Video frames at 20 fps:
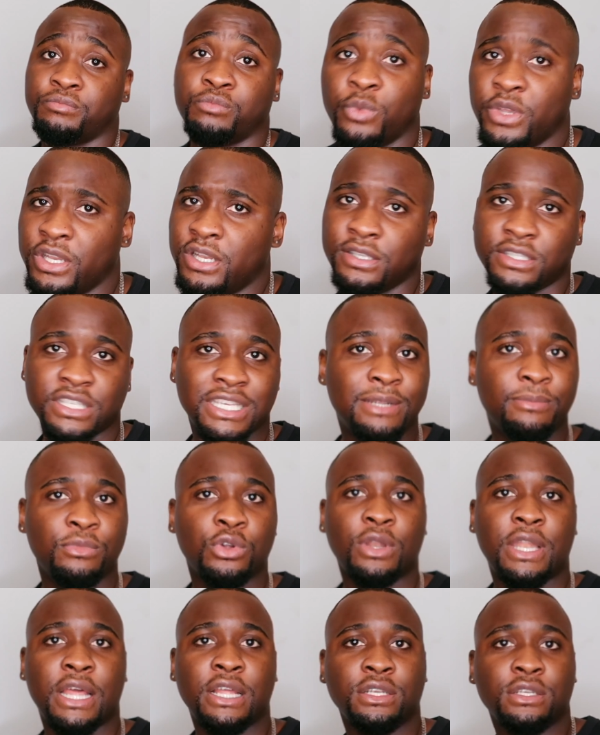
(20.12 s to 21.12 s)
we didn't sell him
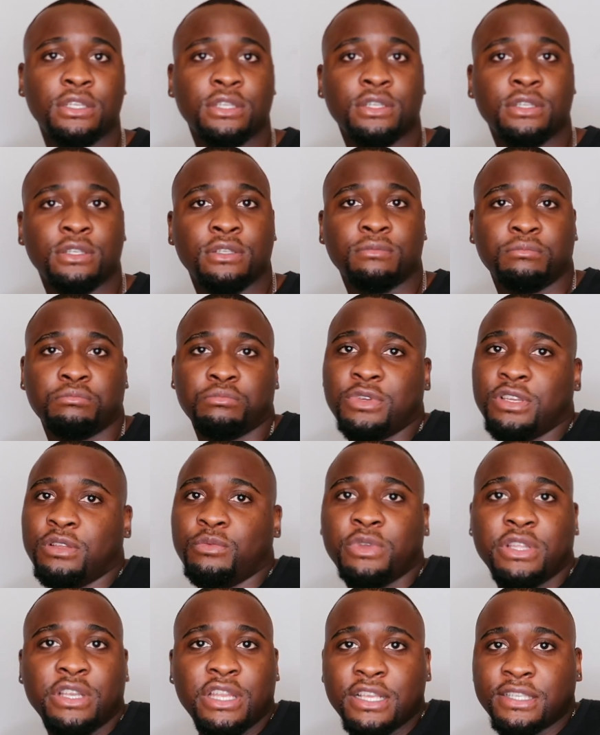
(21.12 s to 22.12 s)
no land. We
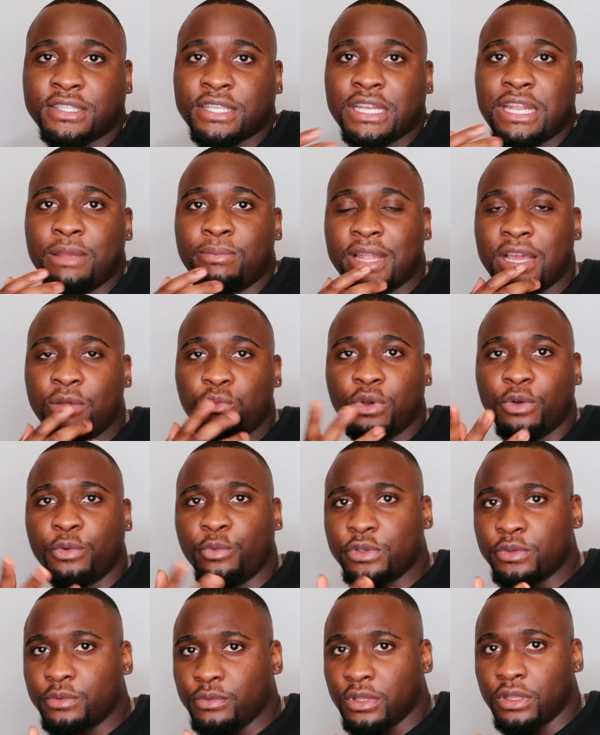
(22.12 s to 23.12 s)
didn't sell him land, it
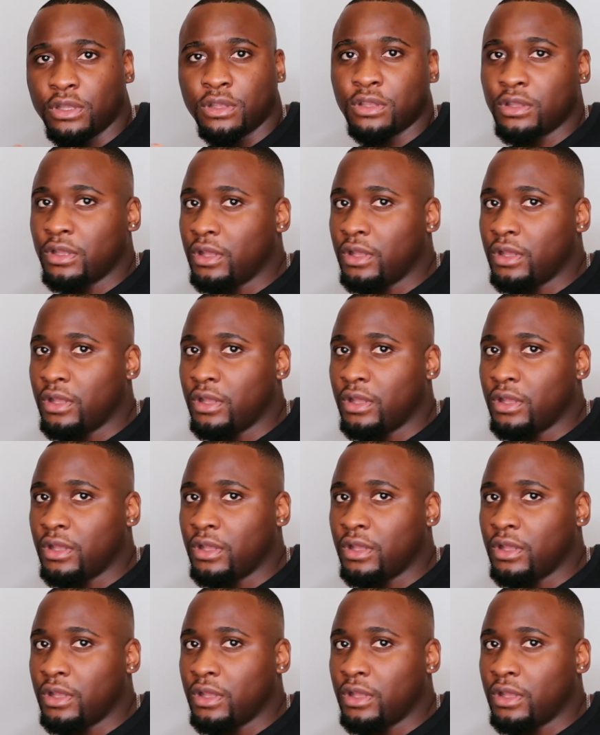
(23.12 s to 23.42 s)
was